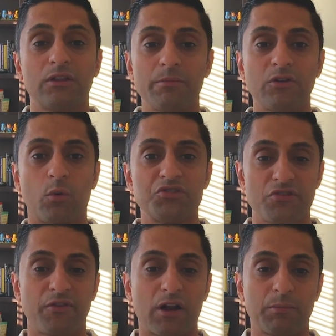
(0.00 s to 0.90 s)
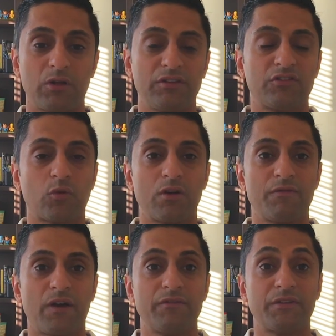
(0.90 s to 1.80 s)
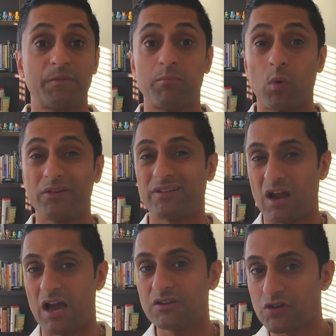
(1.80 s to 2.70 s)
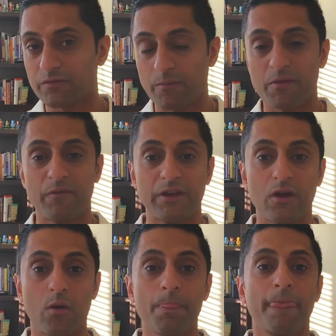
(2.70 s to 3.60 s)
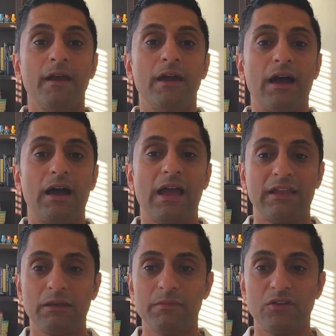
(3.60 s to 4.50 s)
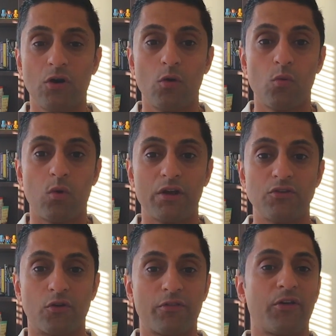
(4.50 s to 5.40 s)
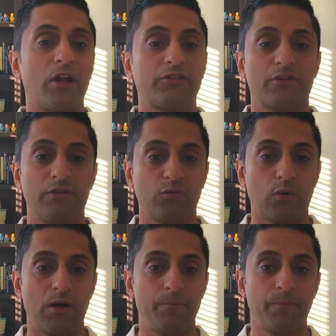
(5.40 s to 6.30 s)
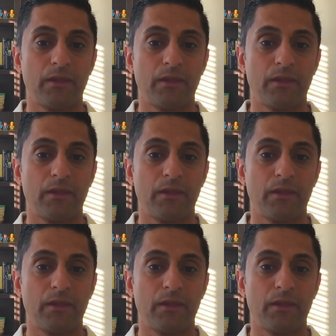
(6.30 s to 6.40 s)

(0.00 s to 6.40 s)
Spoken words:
Let me know what you thought about these 25 different points that I took from the video, and let me know what your thoughts are as well.